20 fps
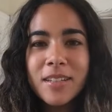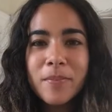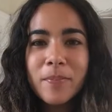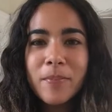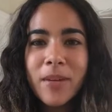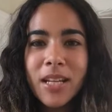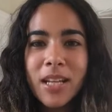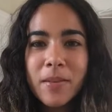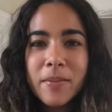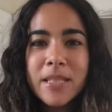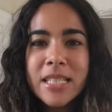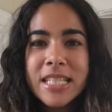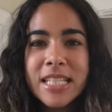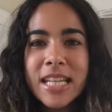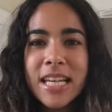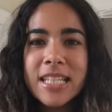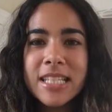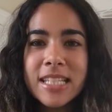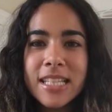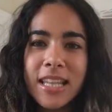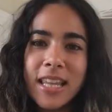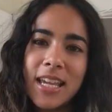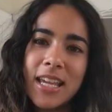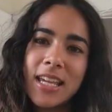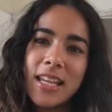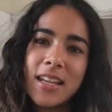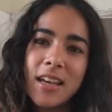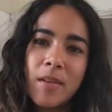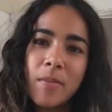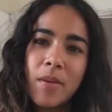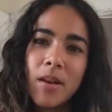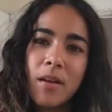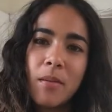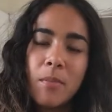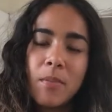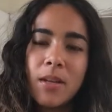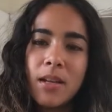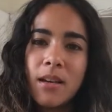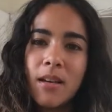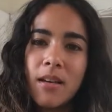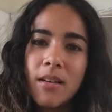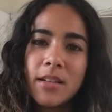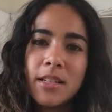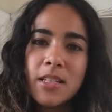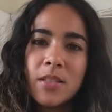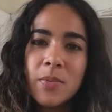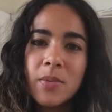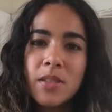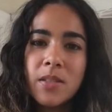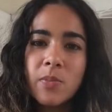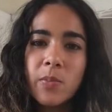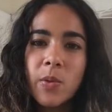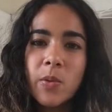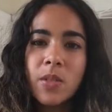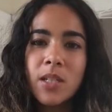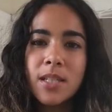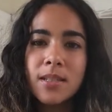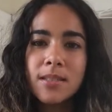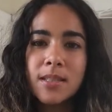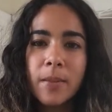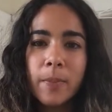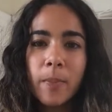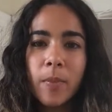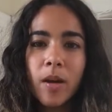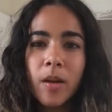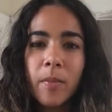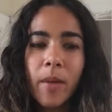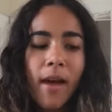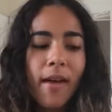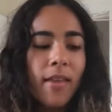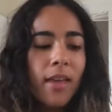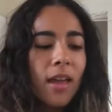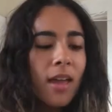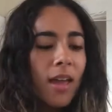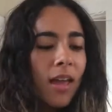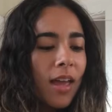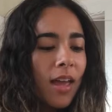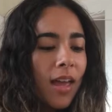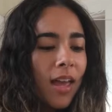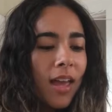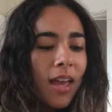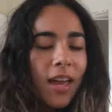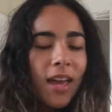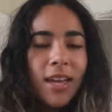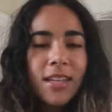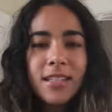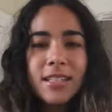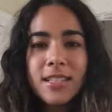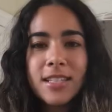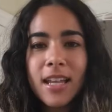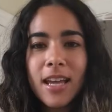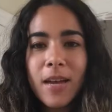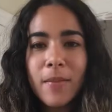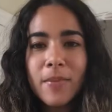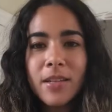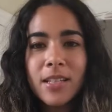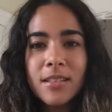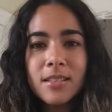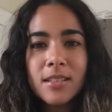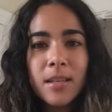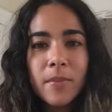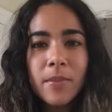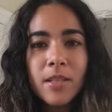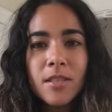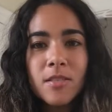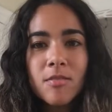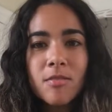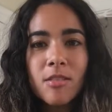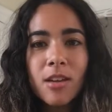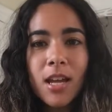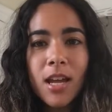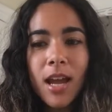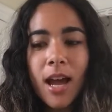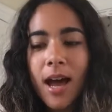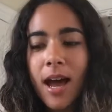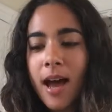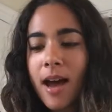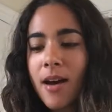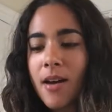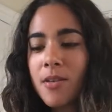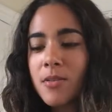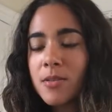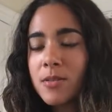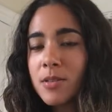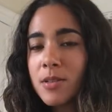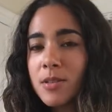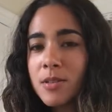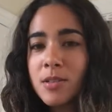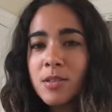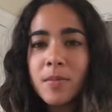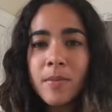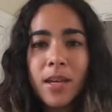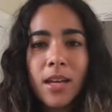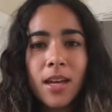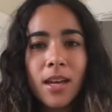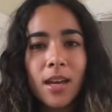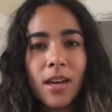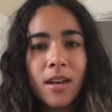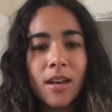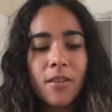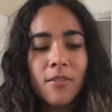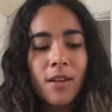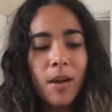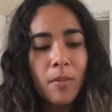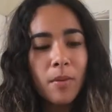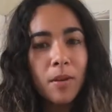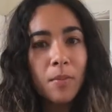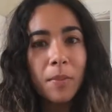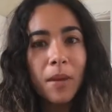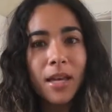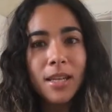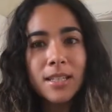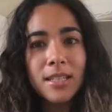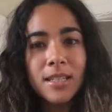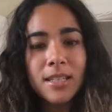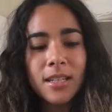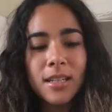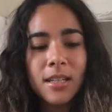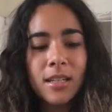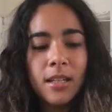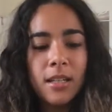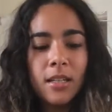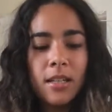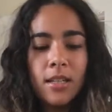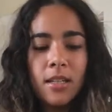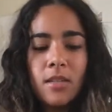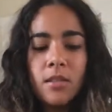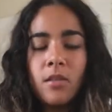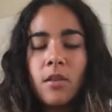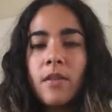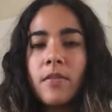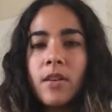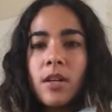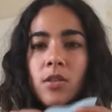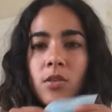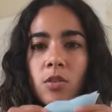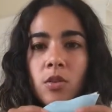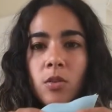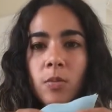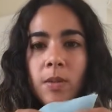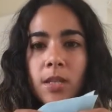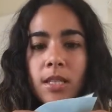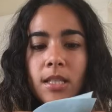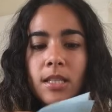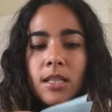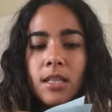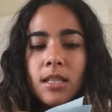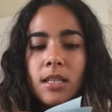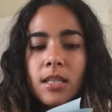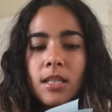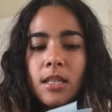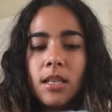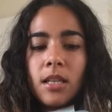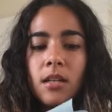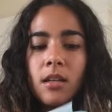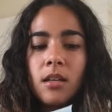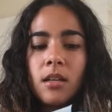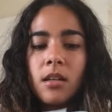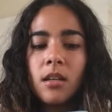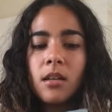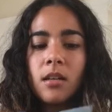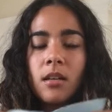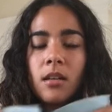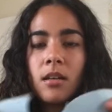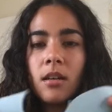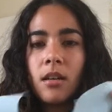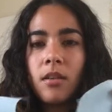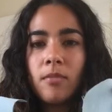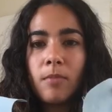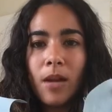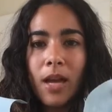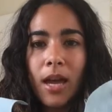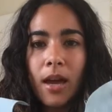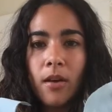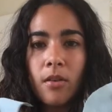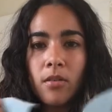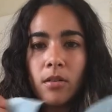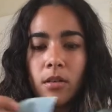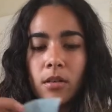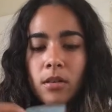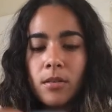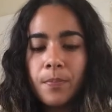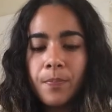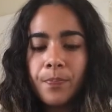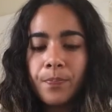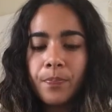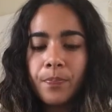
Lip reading: my name is Tess. I'm a company artist with Smuin Contemporary Ballet, and today I'm going to demonstrate how to make a fabric mask. So I've got two pieces here of my outer,